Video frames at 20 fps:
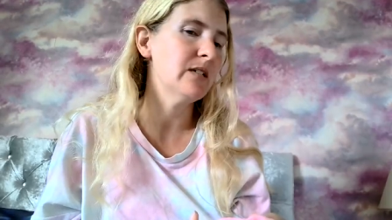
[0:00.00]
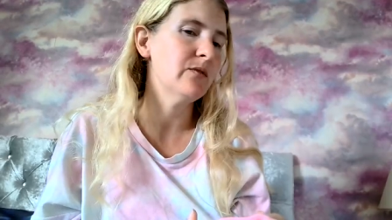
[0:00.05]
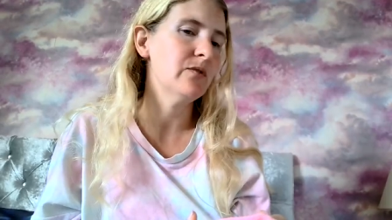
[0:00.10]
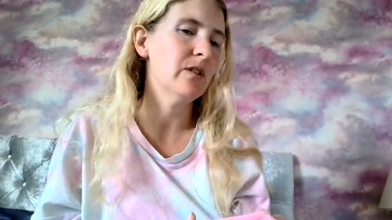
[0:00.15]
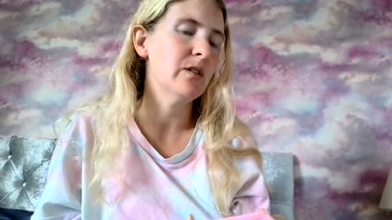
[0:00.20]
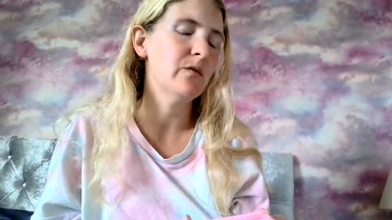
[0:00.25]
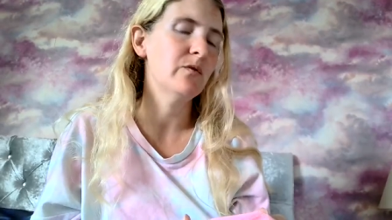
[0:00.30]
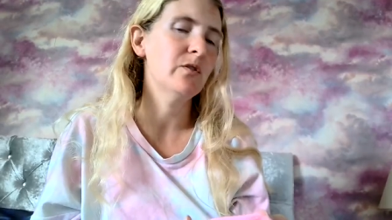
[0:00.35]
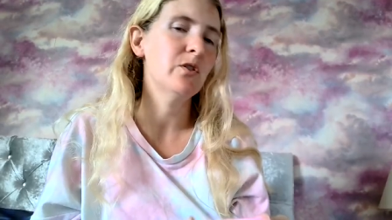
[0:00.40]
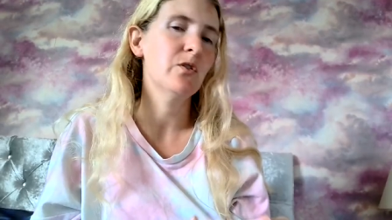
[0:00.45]
If,
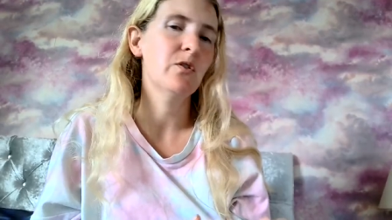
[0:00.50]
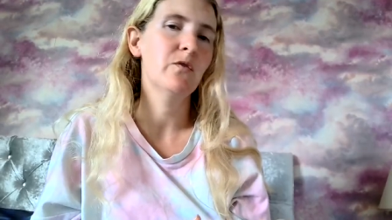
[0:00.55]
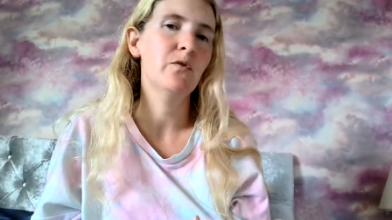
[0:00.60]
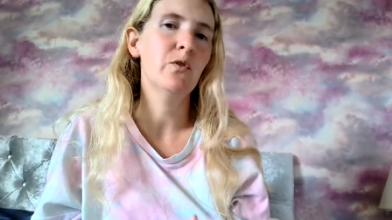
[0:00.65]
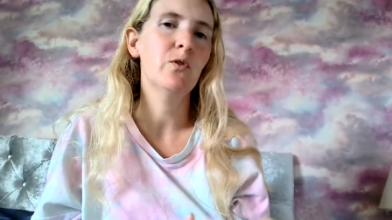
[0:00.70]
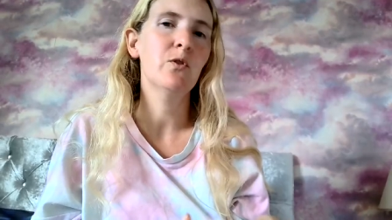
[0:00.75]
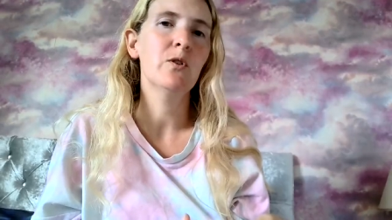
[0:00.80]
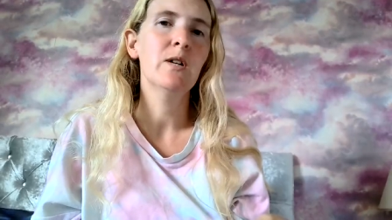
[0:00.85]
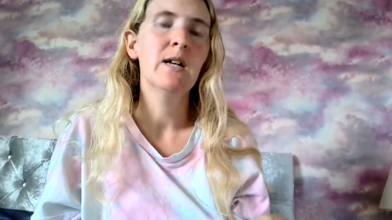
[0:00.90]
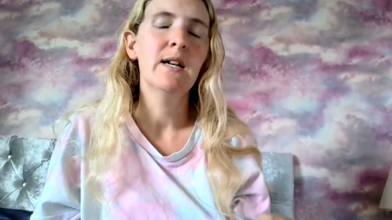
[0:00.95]
if, if
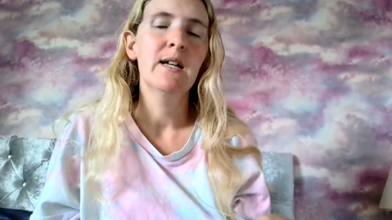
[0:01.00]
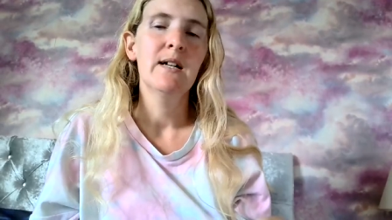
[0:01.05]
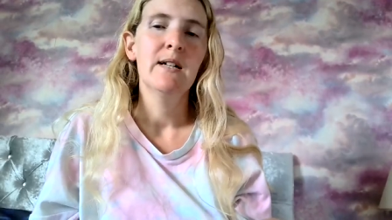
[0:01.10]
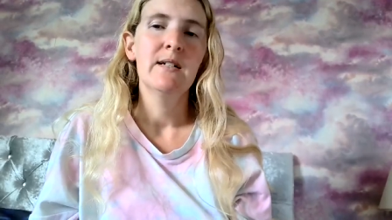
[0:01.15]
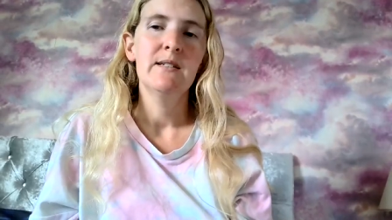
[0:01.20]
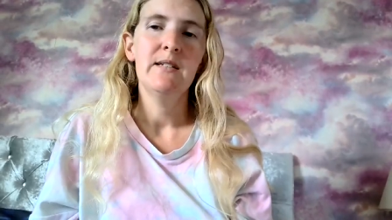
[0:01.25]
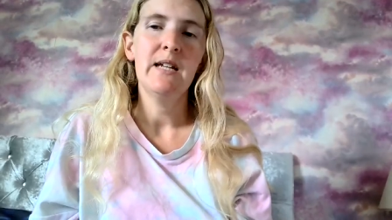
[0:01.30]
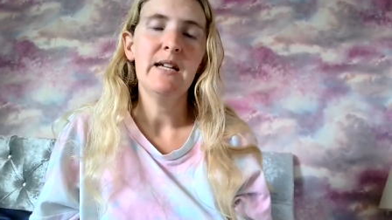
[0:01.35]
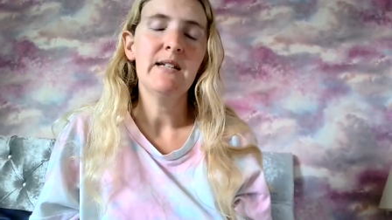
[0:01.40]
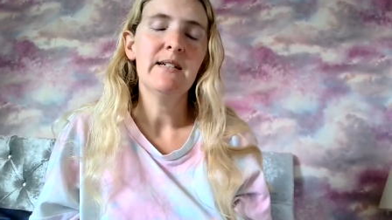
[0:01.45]
your
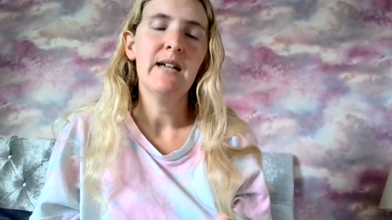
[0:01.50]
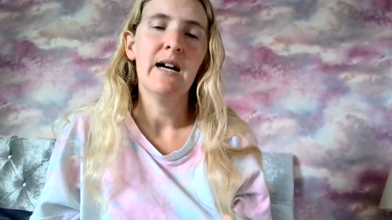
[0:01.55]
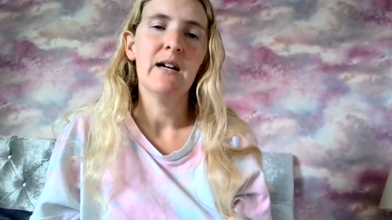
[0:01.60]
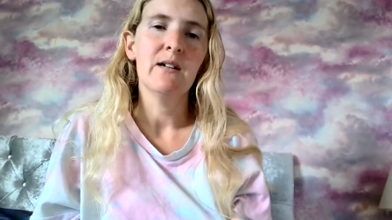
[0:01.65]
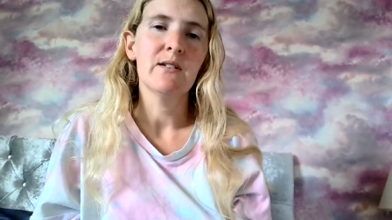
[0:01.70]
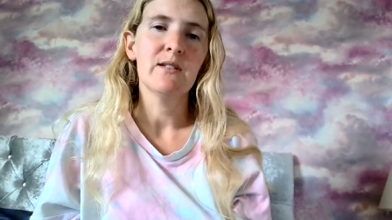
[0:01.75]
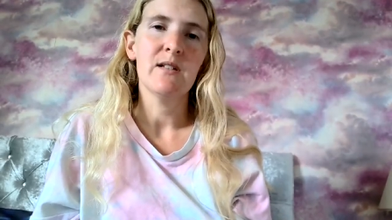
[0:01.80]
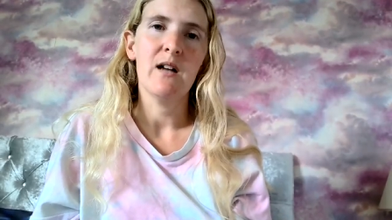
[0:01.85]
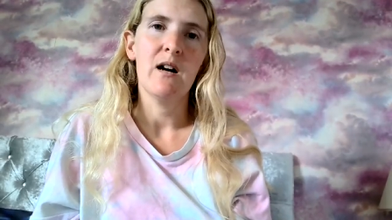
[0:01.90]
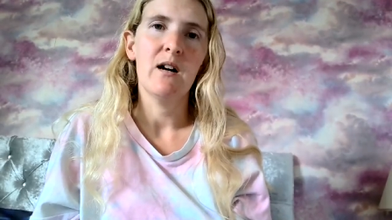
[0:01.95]

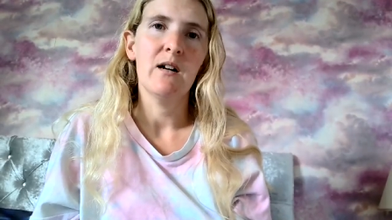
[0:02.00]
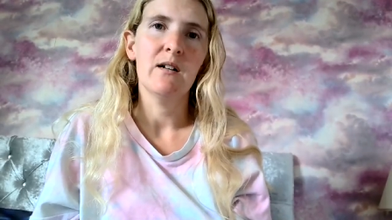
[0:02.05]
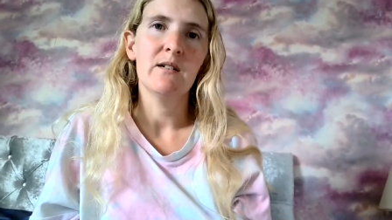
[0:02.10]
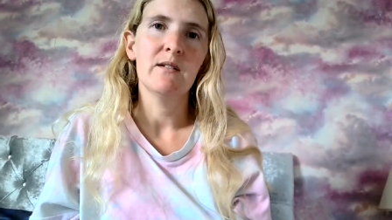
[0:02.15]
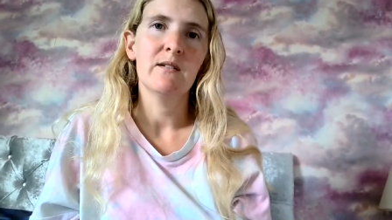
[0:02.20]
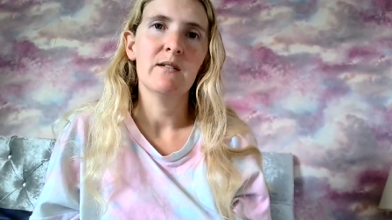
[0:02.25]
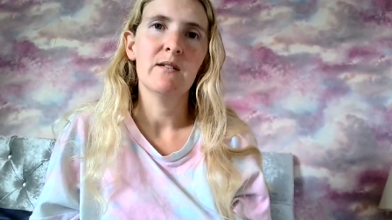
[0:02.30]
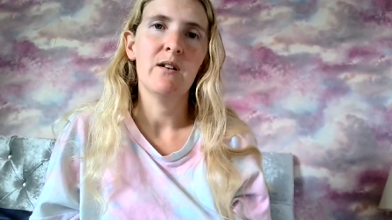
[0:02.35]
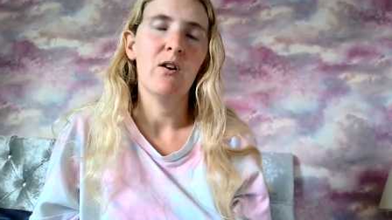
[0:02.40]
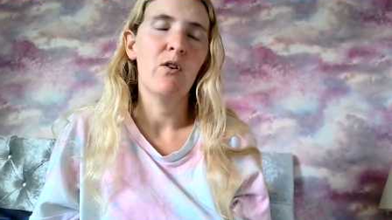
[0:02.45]
details
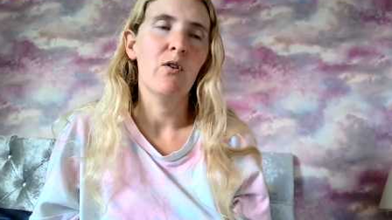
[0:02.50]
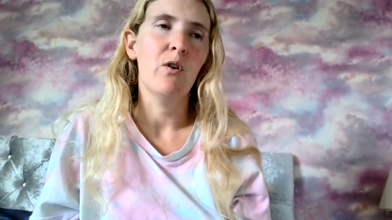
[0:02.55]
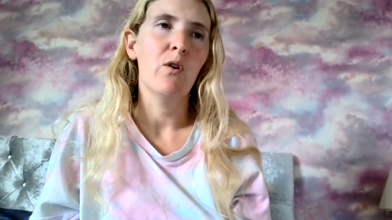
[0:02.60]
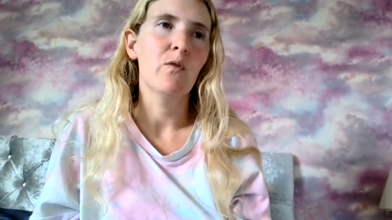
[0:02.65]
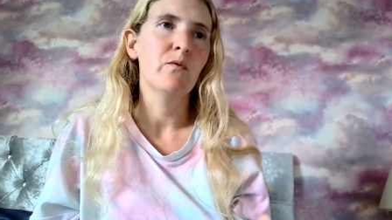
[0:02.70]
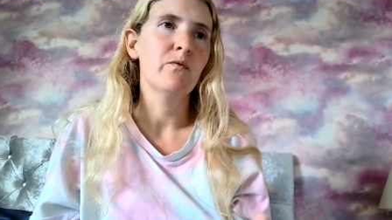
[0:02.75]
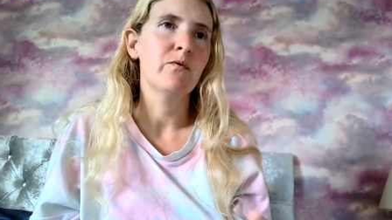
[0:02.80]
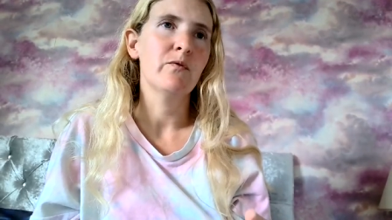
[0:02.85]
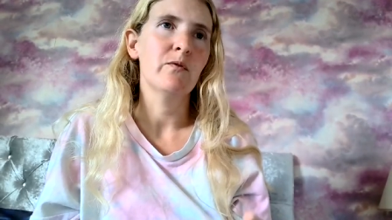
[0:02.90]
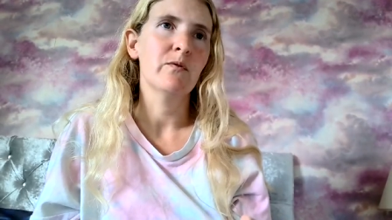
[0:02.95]
are
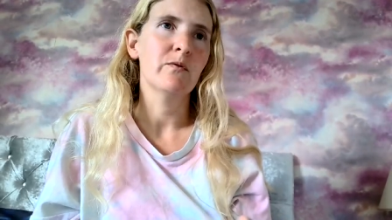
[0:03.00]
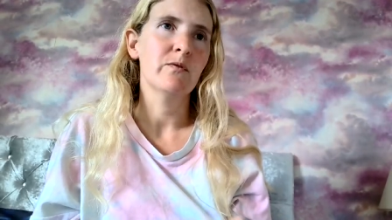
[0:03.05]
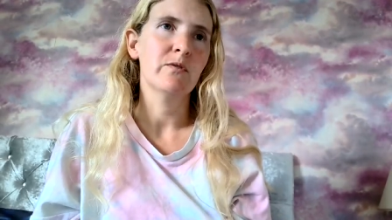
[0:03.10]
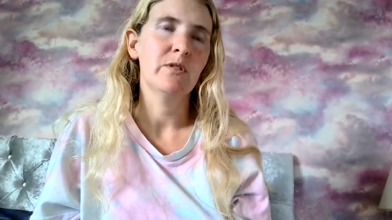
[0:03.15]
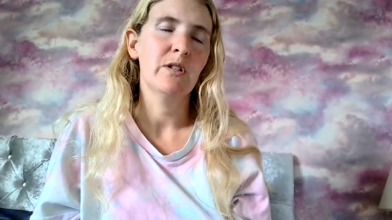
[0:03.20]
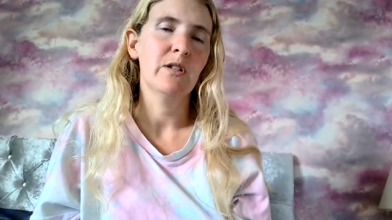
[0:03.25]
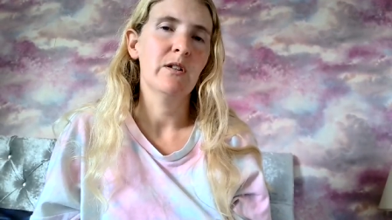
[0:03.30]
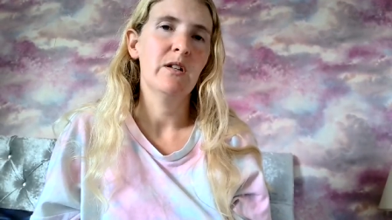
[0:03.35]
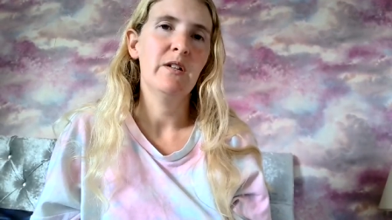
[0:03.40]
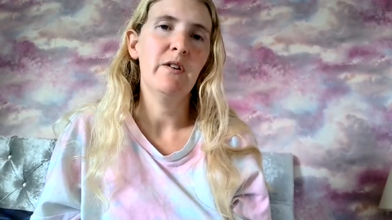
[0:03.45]
of,
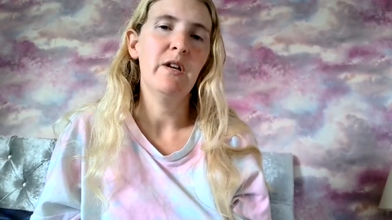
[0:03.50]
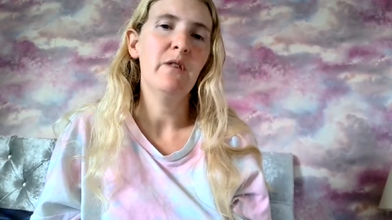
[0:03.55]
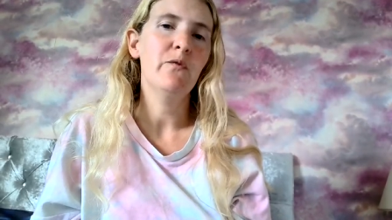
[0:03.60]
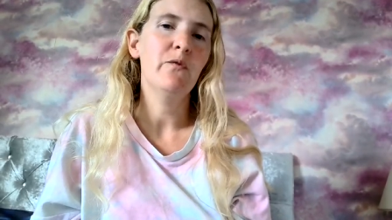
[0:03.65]
if